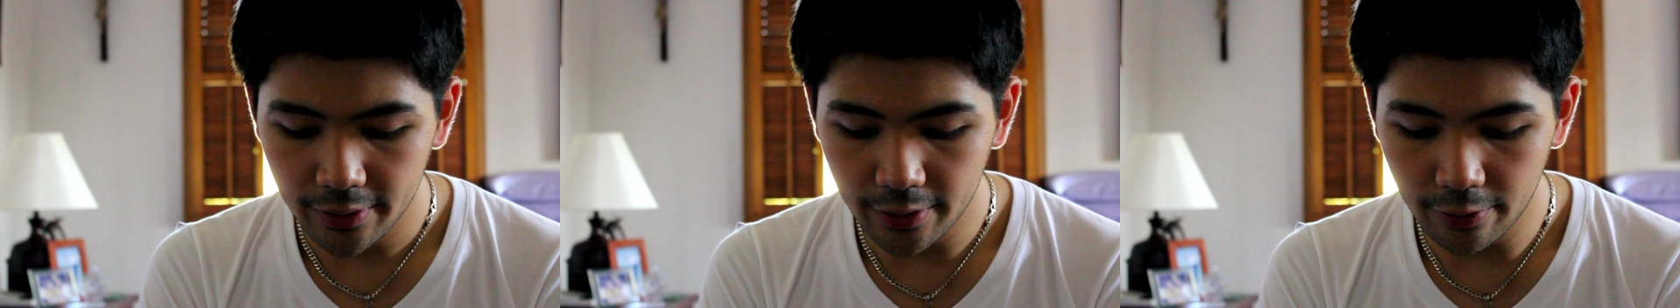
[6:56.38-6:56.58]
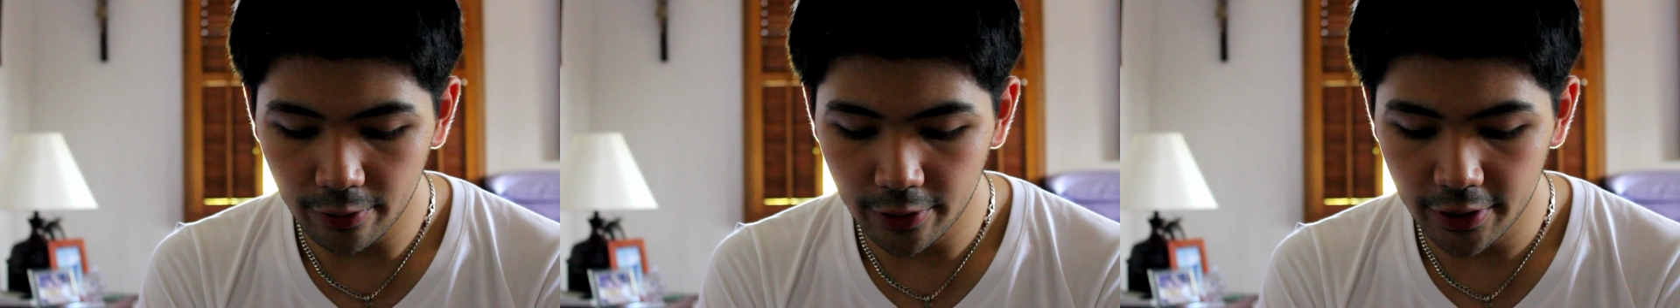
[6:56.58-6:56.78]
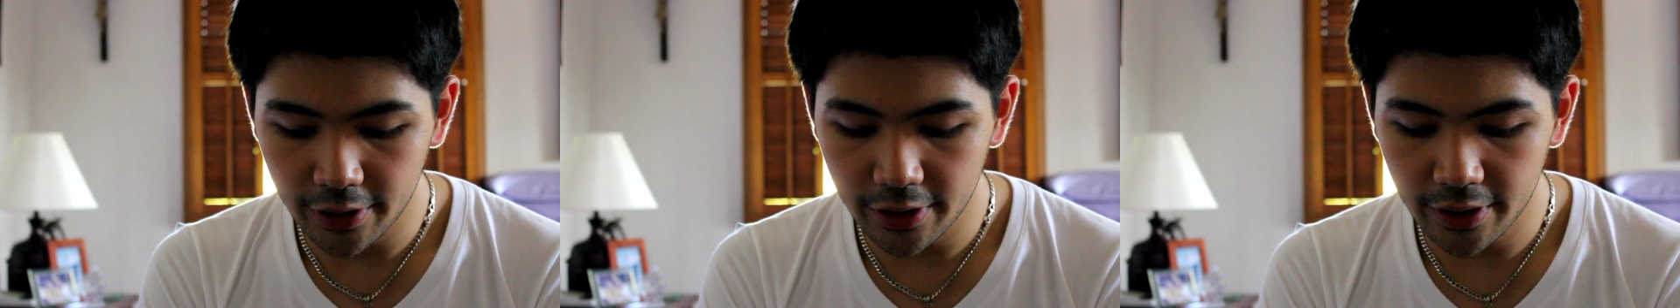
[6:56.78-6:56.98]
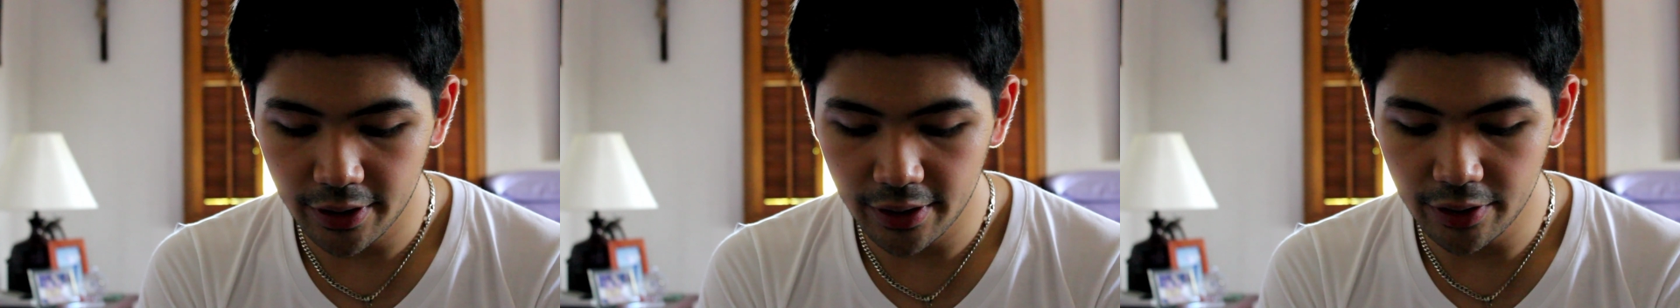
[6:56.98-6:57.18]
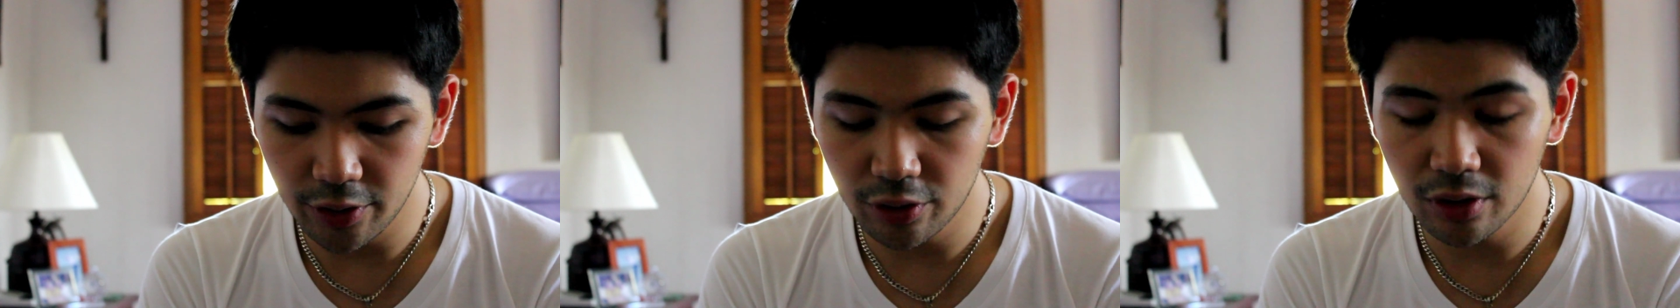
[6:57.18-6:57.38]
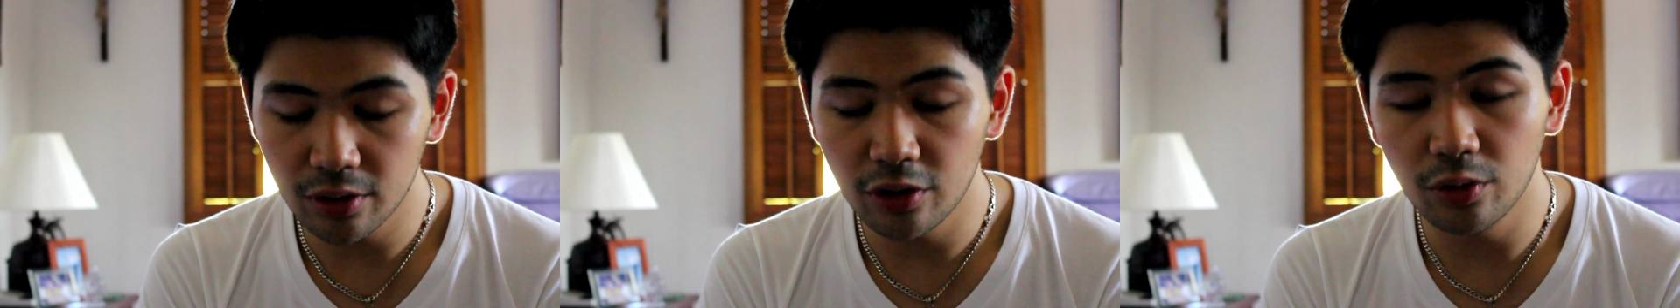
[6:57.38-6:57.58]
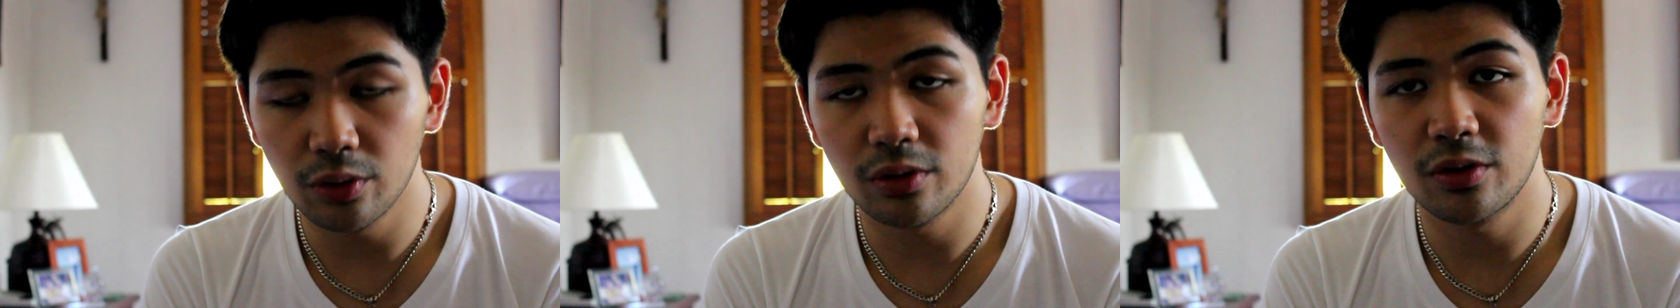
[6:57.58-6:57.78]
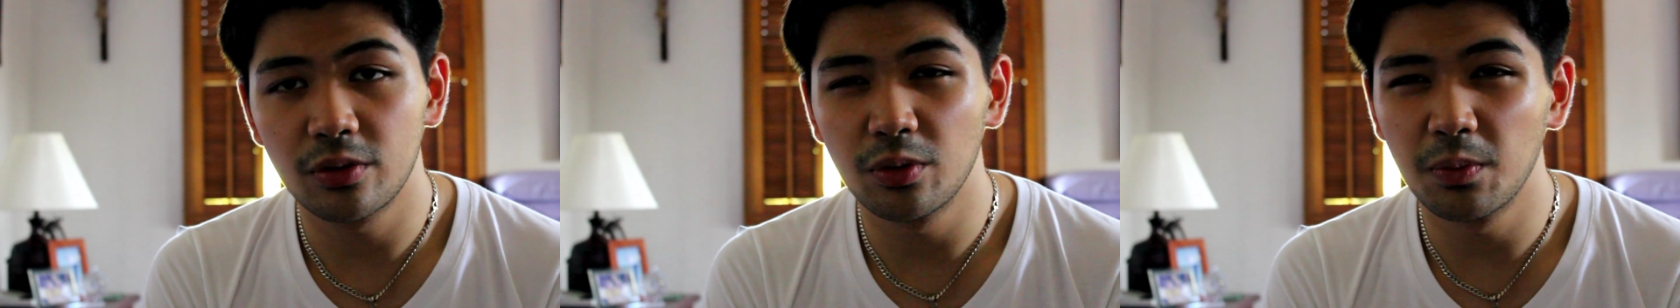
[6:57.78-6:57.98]
or you could do
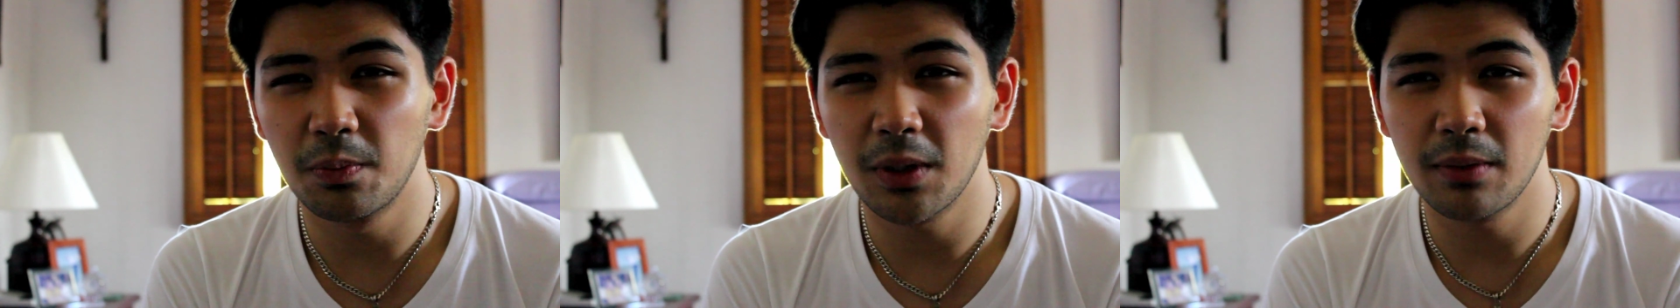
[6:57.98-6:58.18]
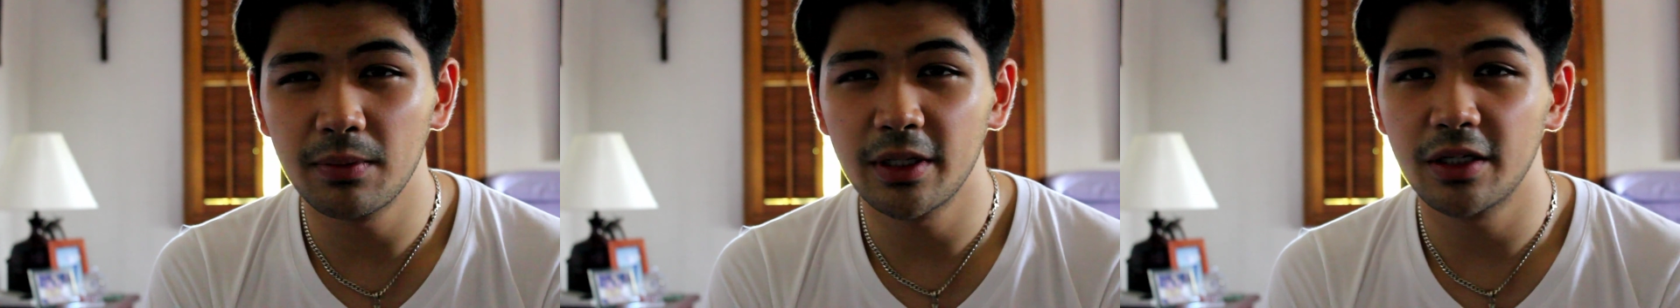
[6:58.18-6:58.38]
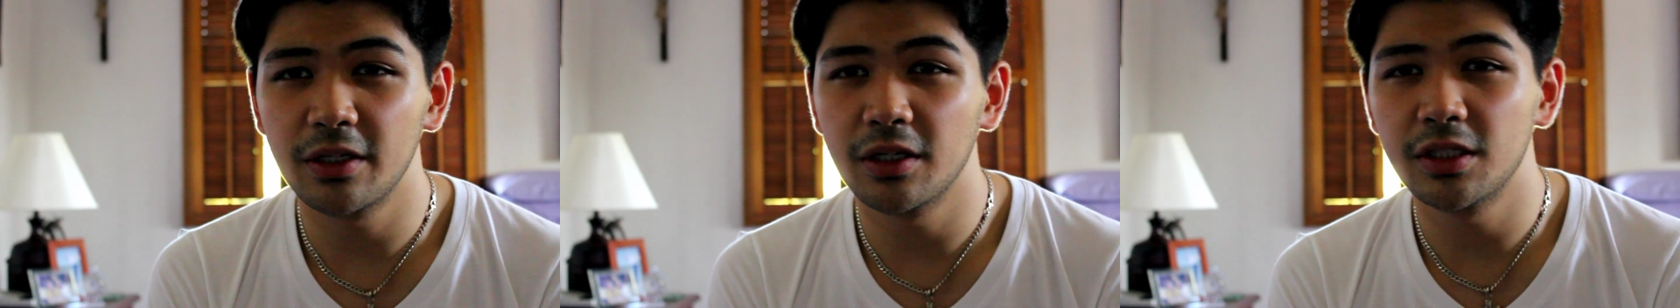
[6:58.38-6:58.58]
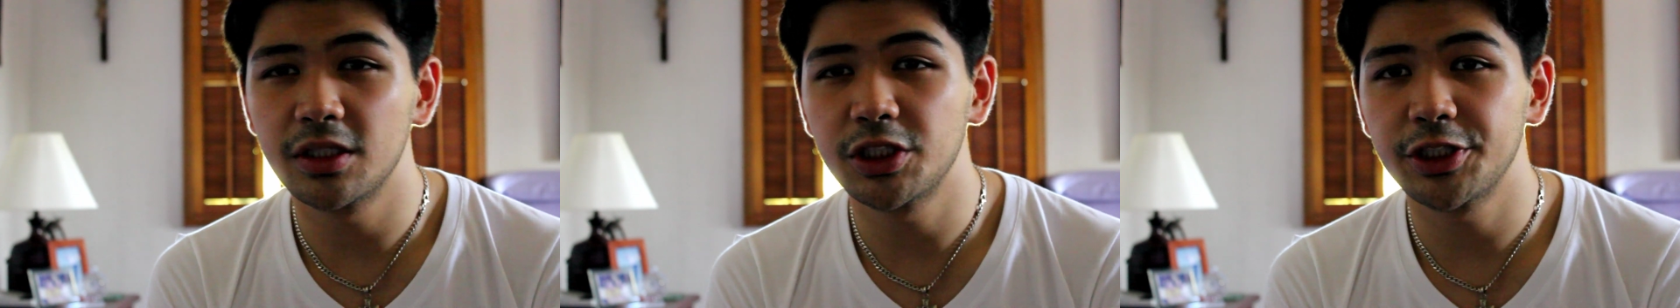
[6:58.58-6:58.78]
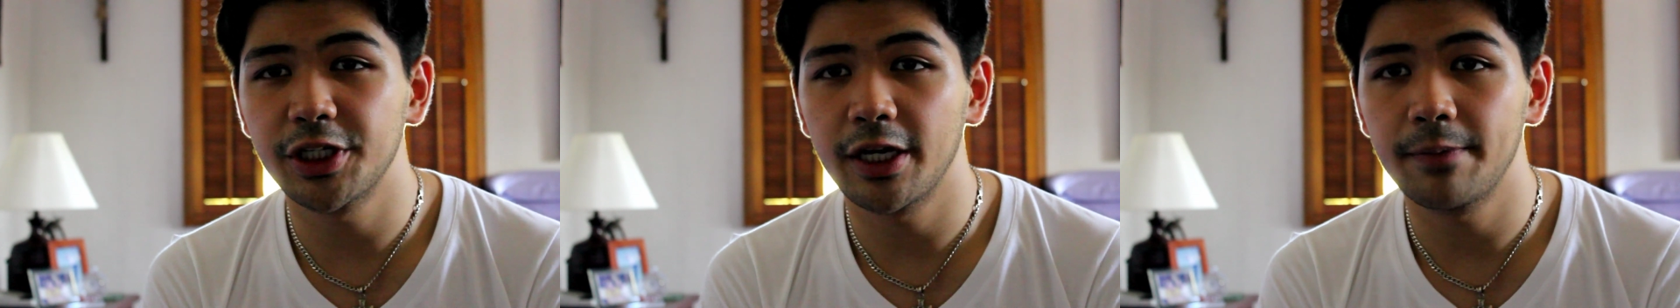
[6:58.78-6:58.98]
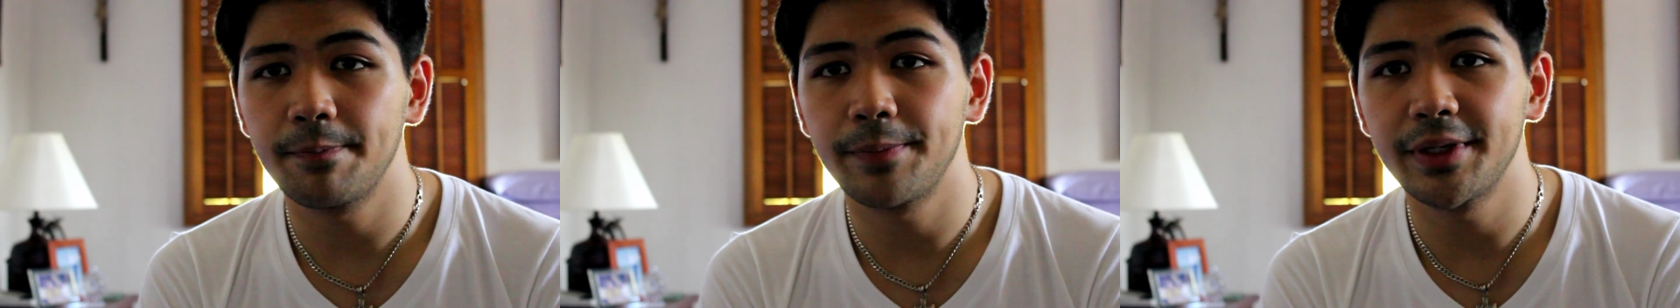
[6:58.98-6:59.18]
it through probably a gun shop,